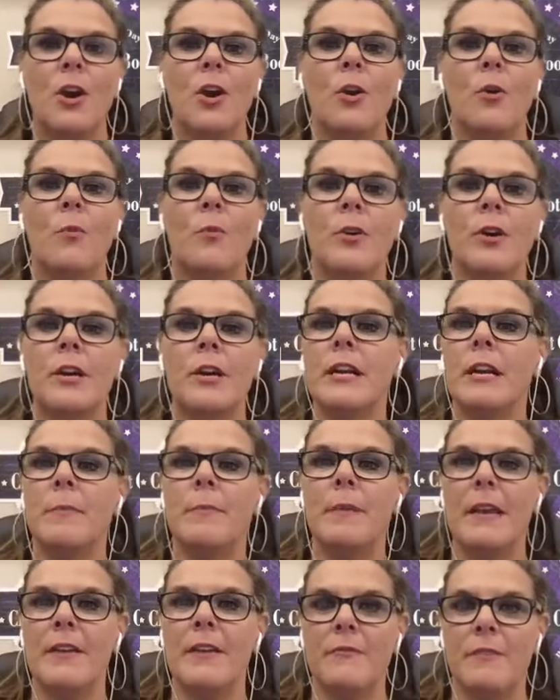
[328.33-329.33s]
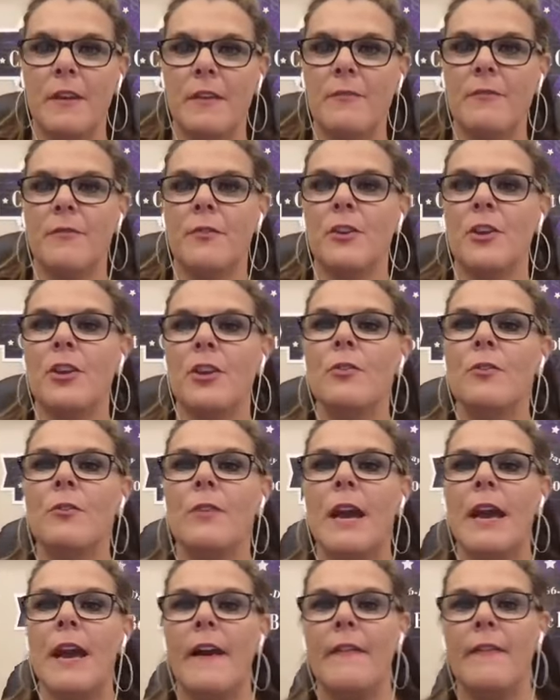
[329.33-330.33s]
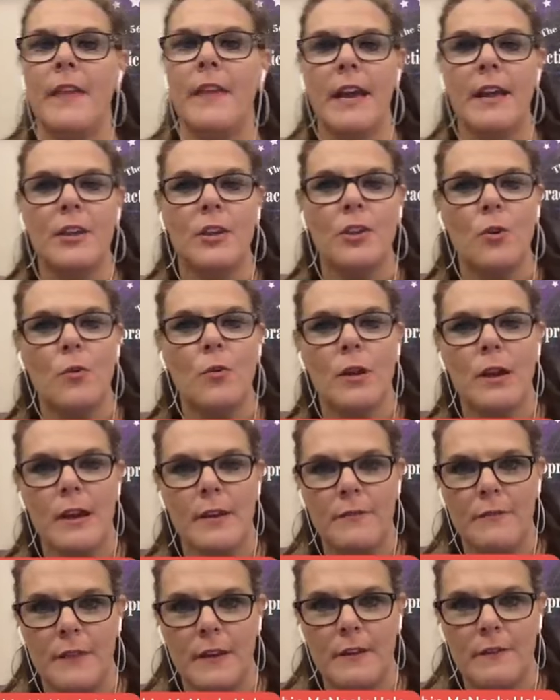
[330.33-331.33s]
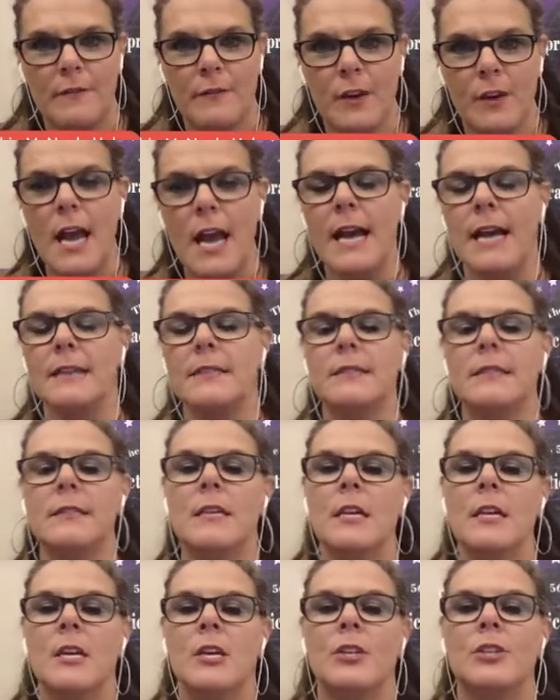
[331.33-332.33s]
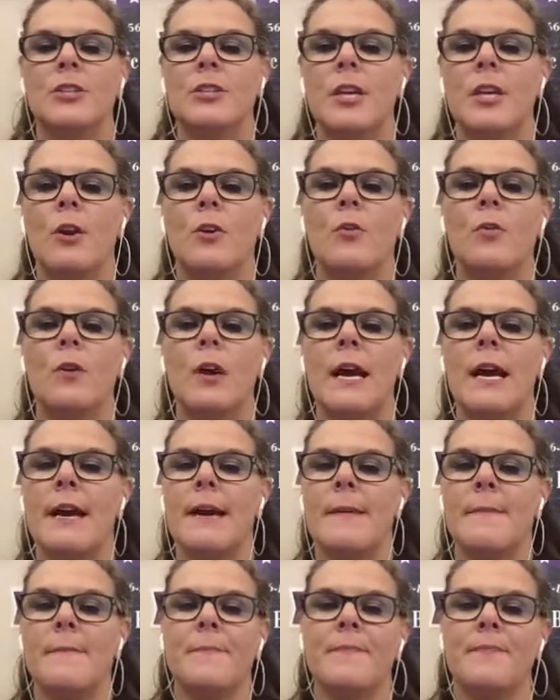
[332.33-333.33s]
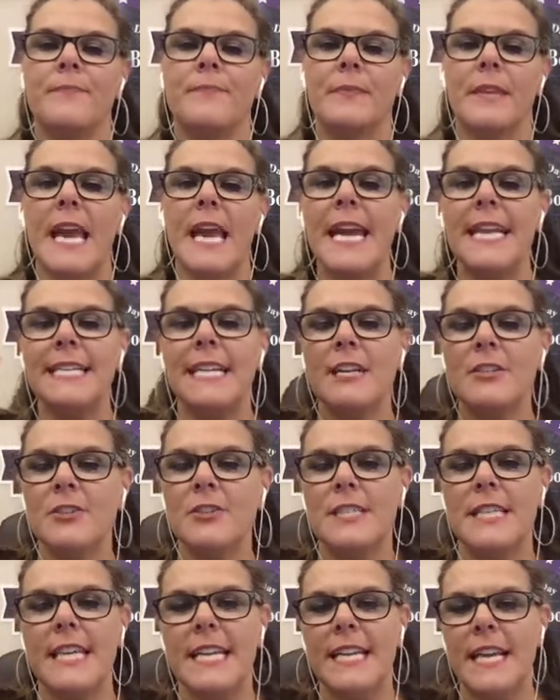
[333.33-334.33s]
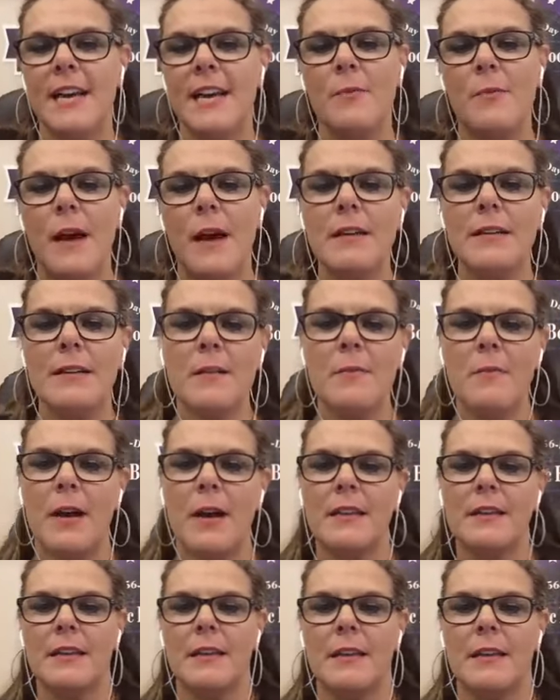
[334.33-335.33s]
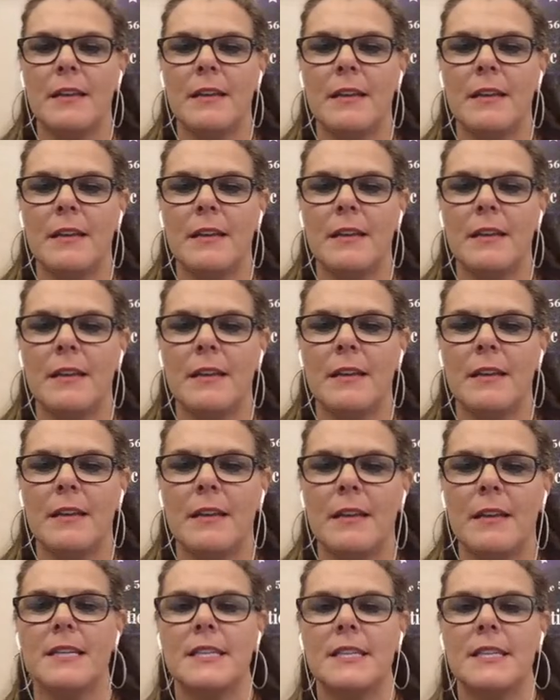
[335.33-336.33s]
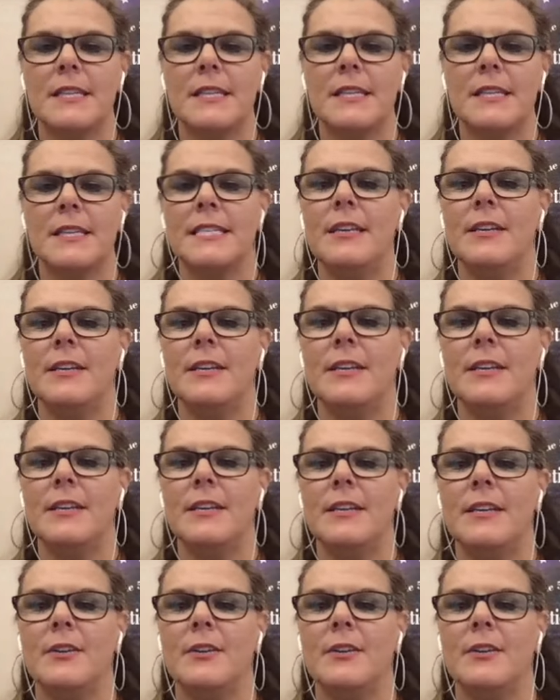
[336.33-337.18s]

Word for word: we're going to be a fit for you and that you're a fit for us. So, um, hey, Dr. Dina, welcome, welcome. It's good to see you.